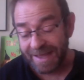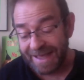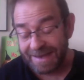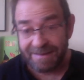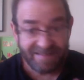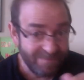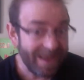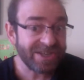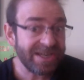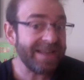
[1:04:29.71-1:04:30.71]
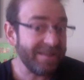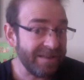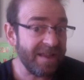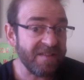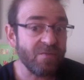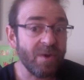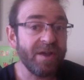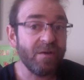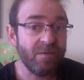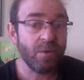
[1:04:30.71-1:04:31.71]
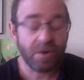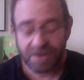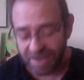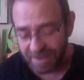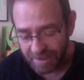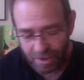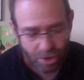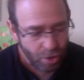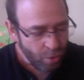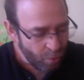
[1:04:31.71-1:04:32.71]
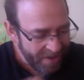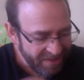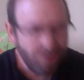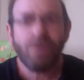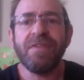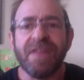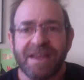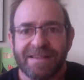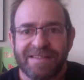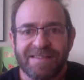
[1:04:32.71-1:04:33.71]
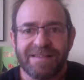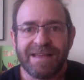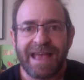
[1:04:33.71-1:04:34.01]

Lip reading: and especially in this way of working, we do things.